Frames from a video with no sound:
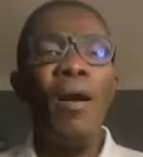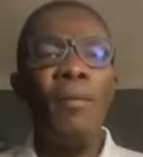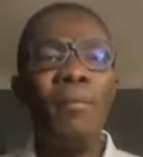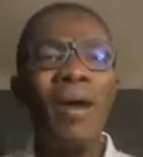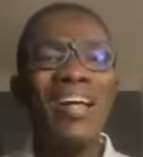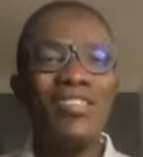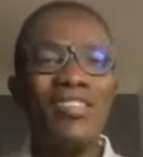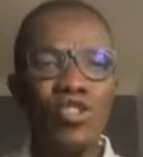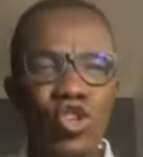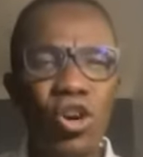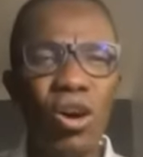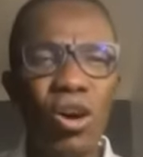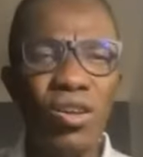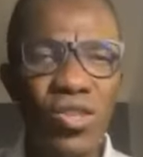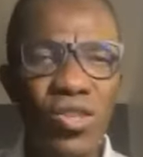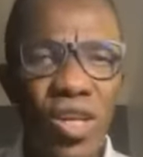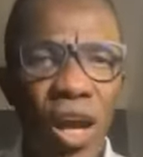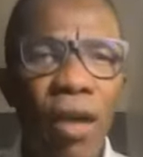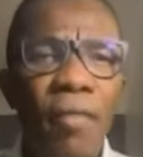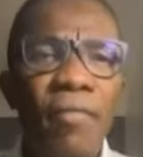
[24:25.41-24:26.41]
My
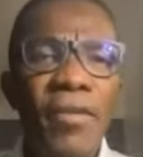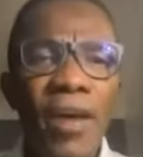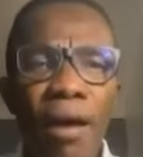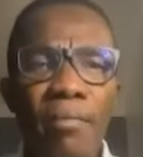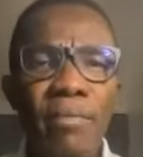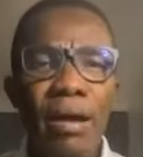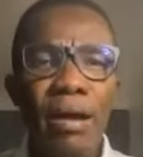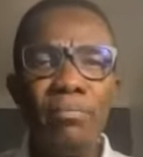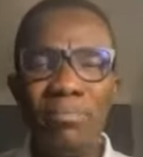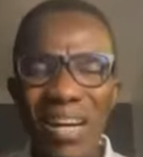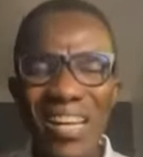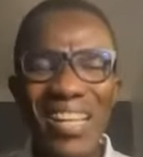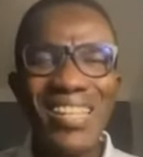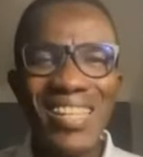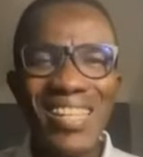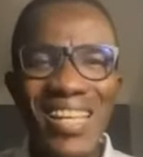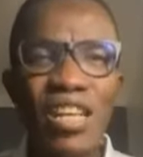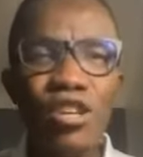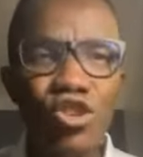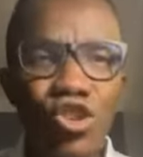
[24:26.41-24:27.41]
thoughts and my
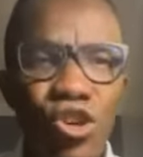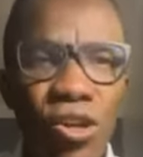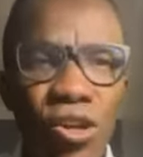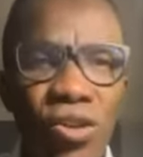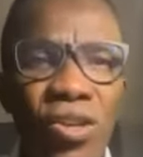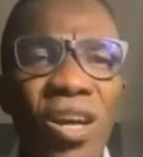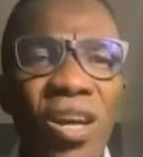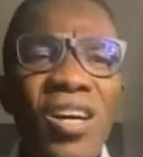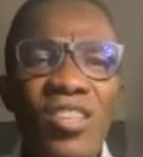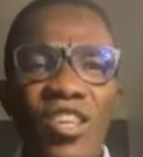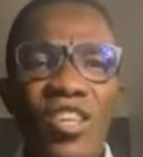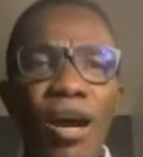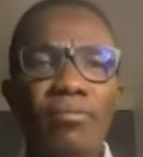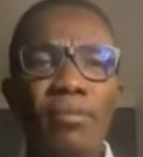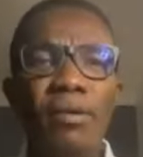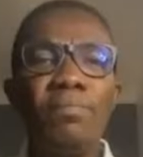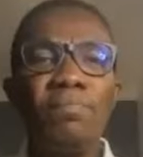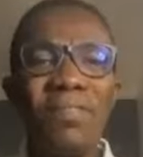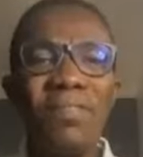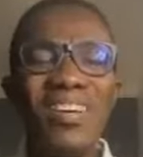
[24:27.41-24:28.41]
meditation shall
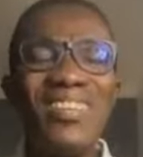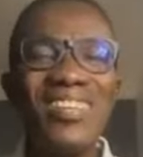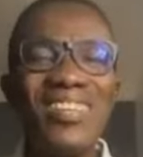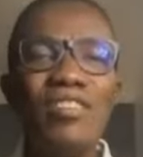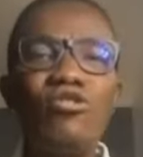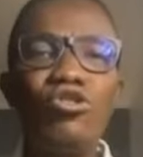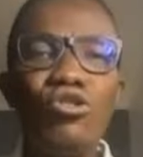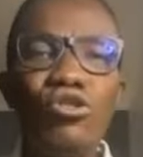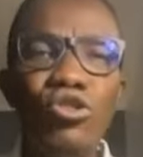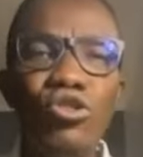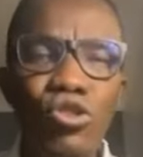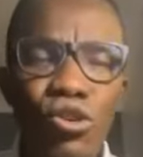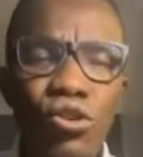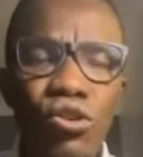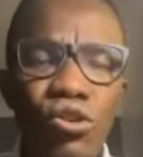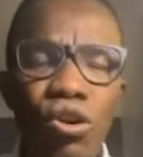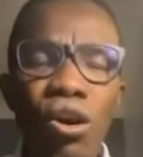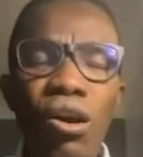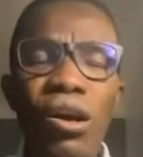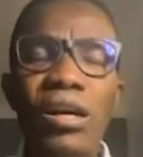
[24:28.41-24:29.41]
be pleasing to
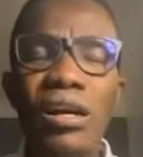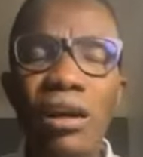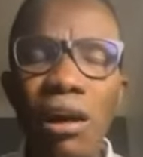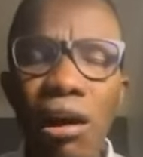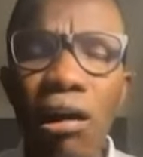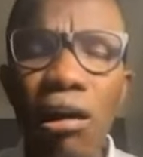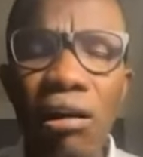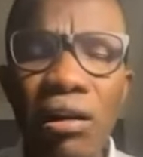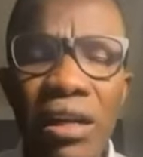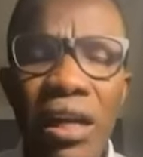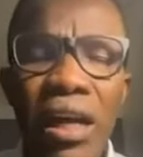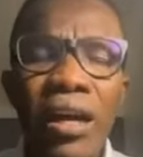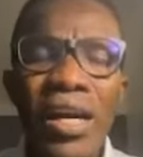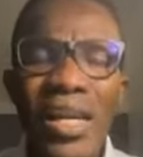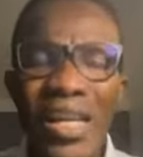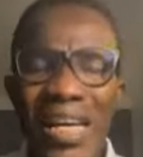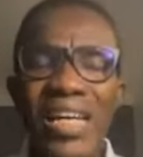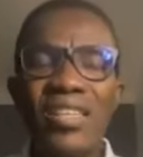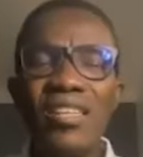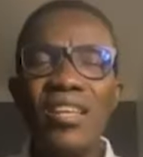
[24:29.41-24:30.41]
you, O God,
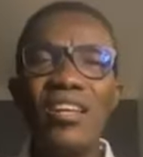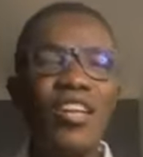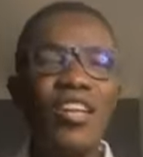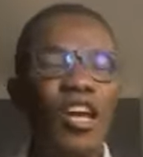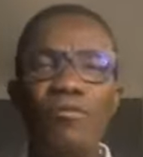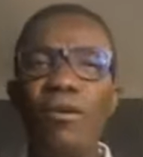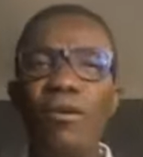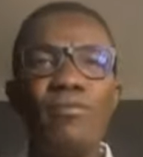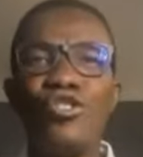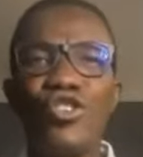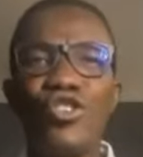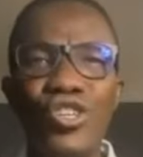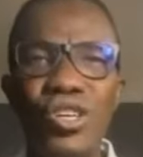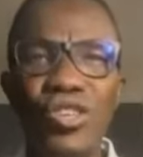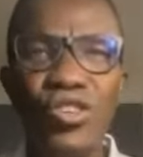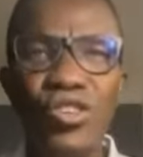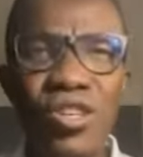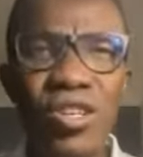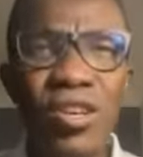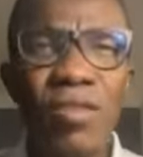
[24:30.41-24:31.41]
in the name of
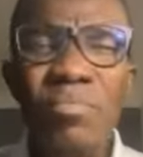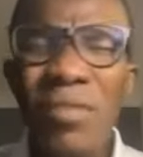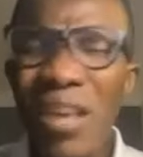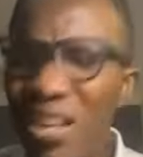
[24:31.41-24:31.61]
Jesus.